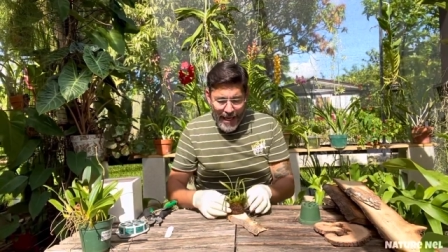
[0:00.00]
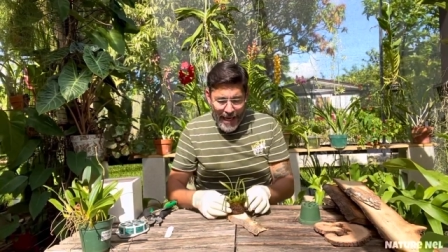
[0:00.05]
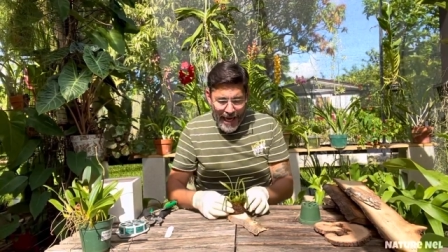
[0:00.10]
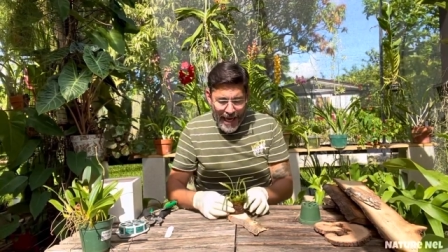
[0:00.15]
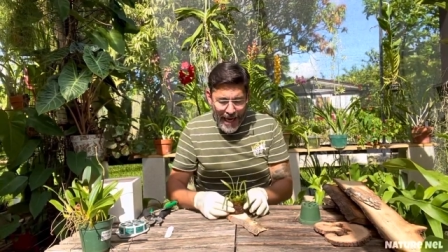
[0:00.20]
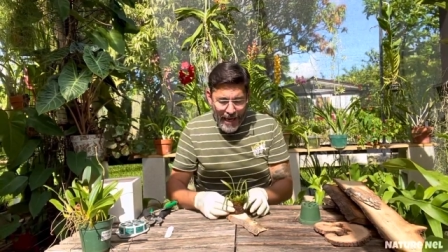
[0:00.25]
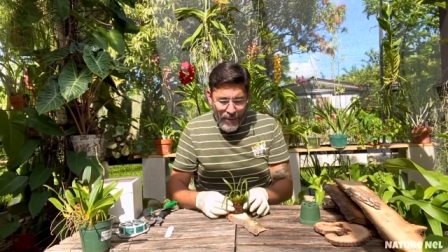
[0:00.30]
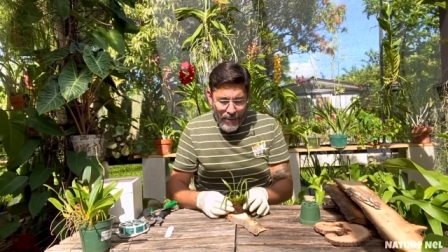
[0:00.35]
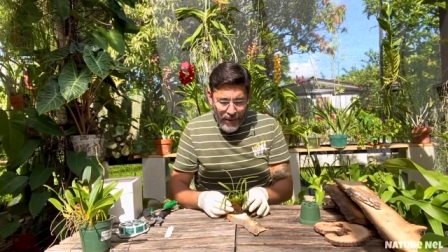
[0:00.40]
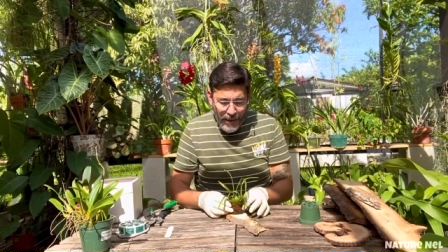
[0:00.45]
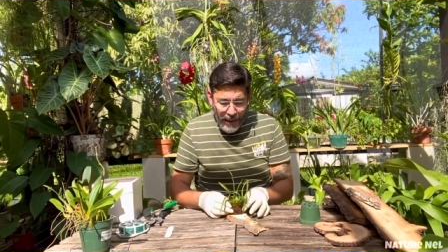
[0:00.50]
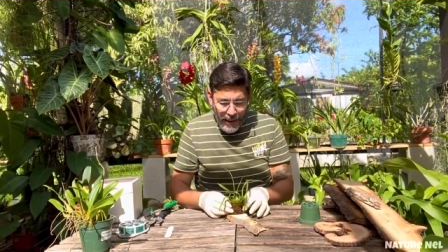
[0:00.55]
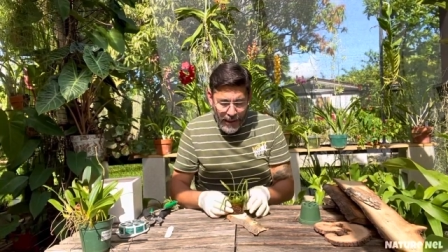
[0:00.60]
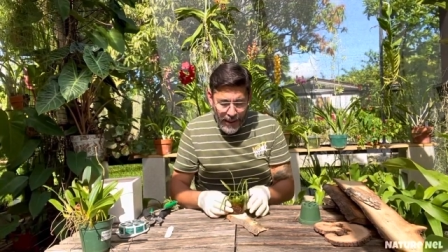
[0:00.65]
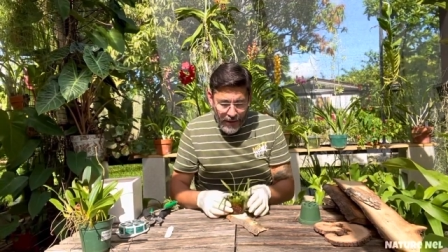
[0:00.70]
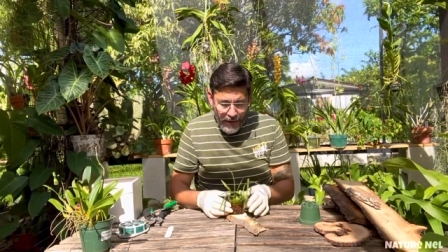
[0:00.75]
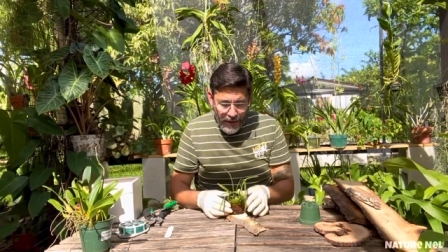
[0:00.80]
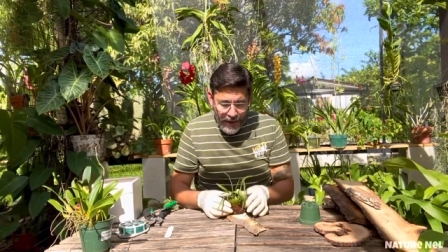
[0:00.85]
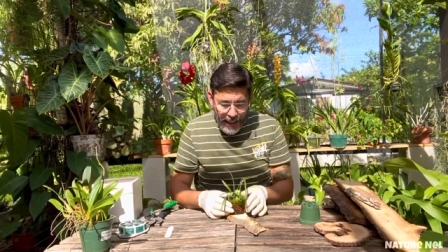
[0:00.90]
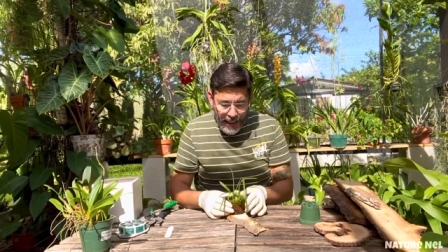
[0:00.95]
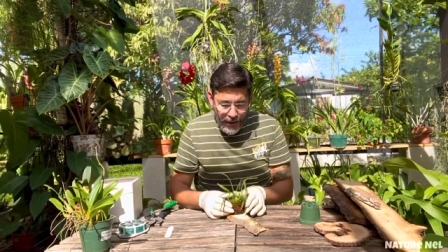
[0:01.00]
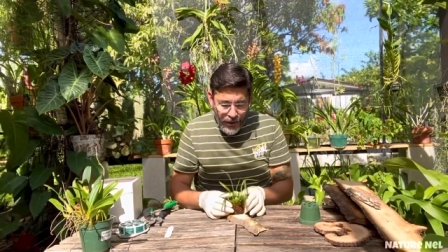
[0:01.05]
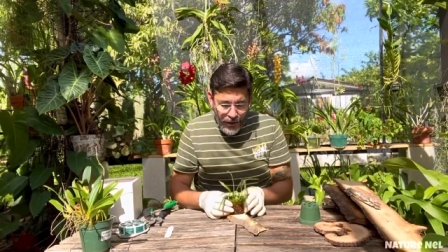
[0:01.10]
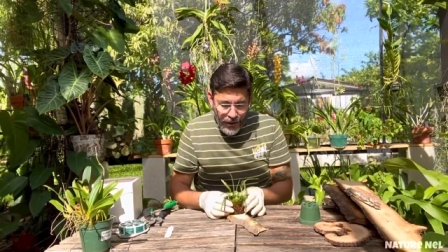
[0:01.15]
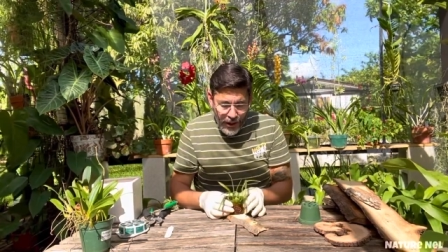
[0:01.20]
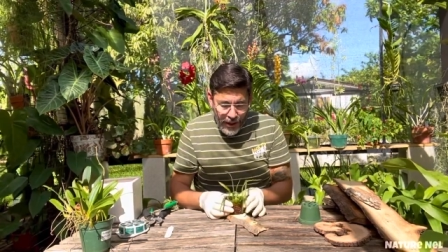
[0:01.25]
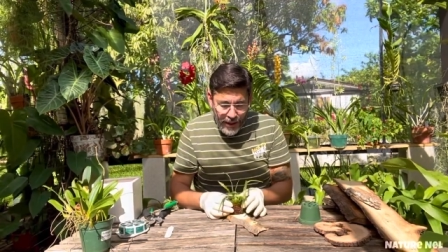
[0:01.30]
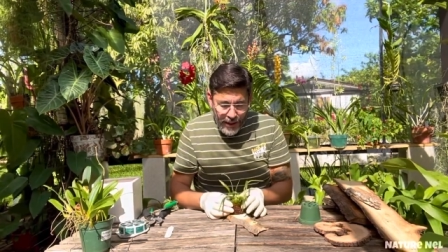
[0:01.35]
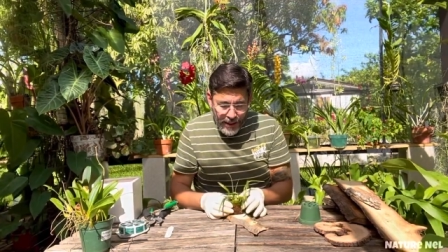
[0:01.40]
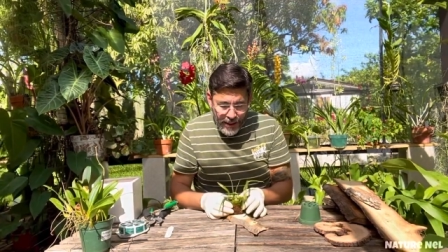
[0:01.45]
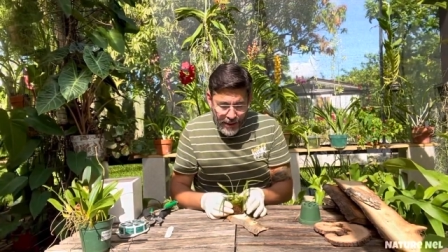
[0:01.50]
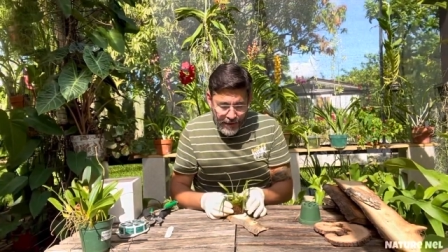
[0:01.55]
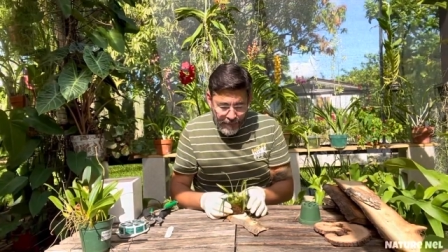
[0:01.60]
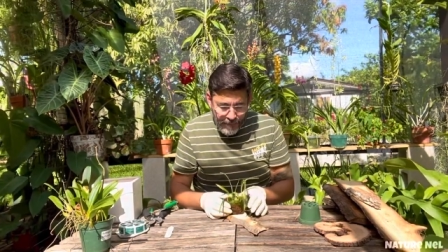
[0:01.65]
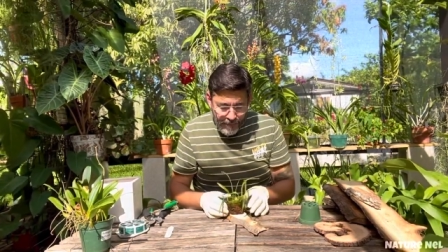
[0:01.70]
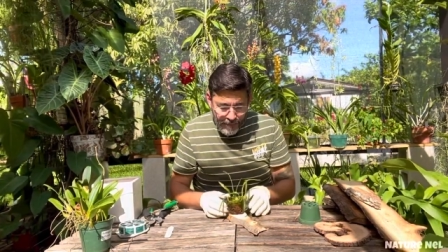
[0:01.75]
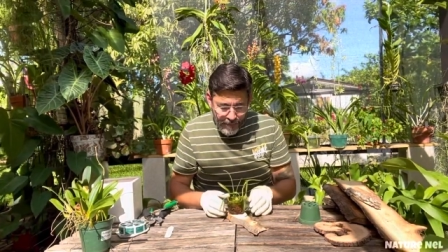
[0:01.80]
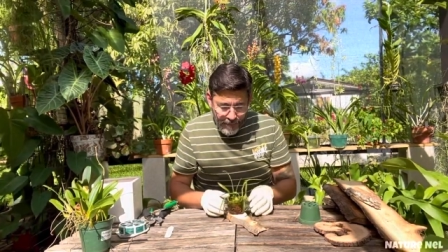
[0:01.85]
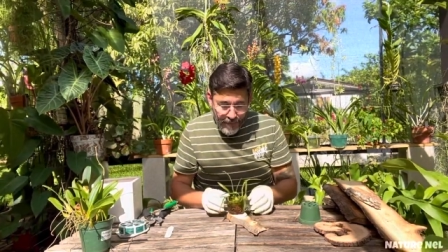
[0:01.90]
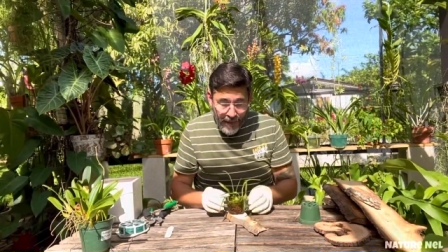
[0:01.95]
I would literally just
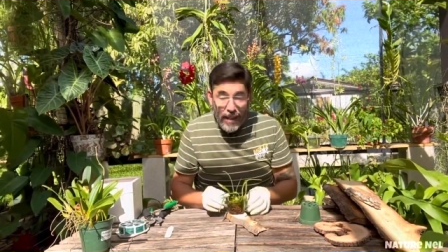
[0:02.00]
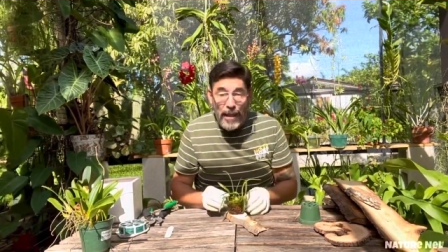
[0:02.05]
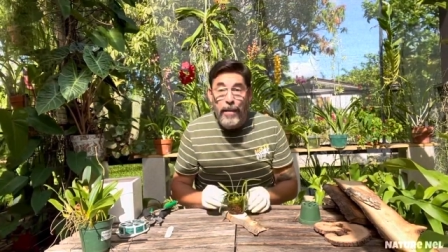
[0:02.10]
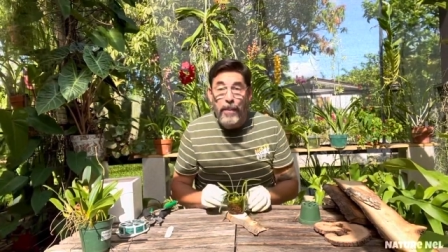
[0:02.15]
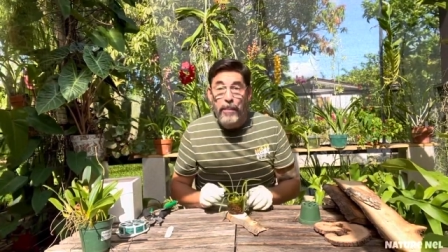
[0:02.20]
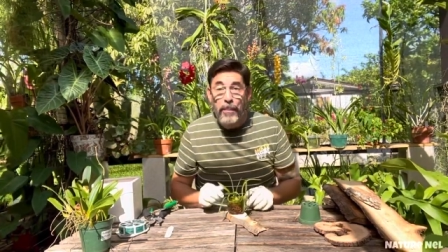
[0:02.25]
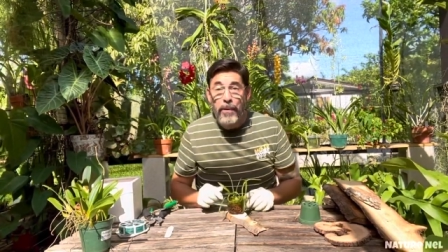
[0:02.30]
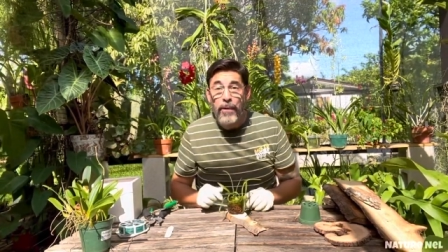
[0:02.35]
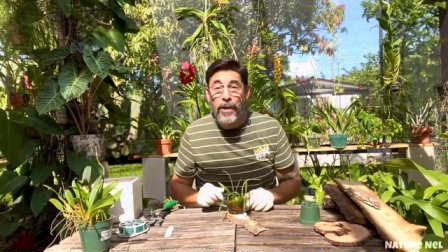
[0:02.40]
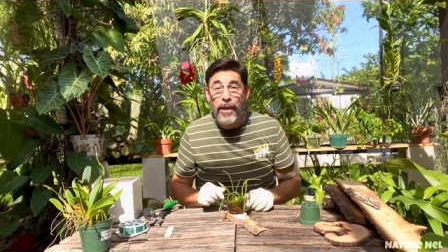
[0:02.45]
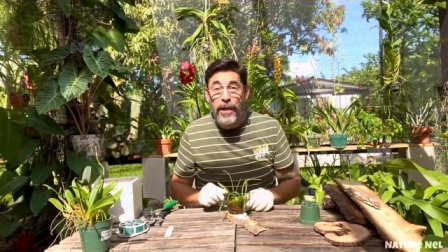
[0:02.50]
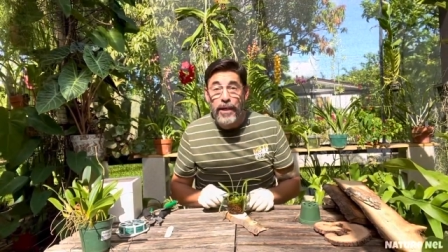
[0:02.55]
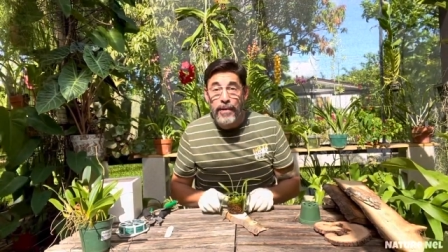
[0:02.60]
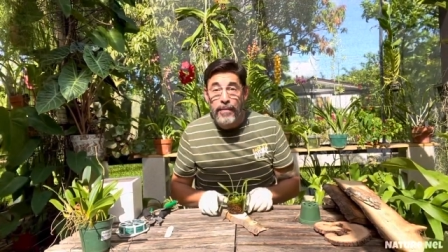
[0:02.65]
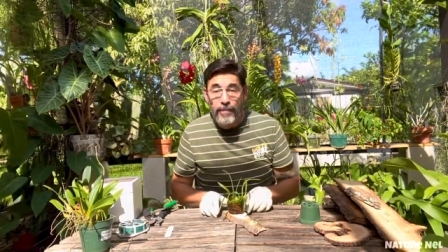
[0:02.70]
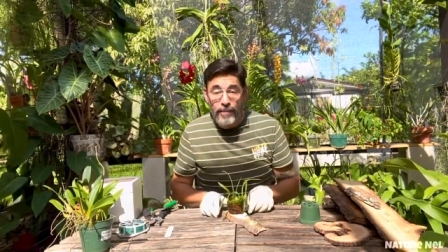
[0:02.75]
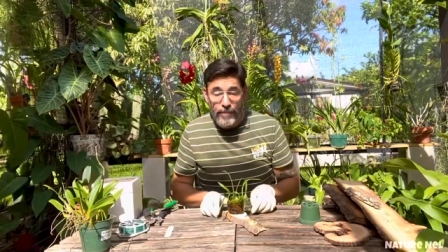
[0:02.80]
put it